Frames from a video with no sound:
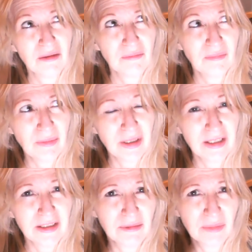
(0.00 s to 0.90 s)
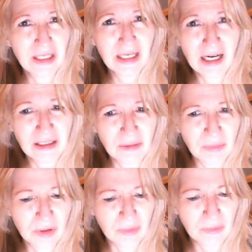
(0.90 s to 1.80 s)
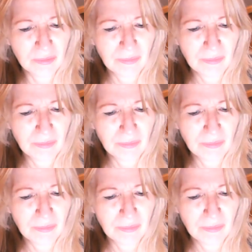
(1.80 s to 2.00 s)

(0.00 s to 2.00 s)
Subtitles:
Maybe it hit somebody out of the blue.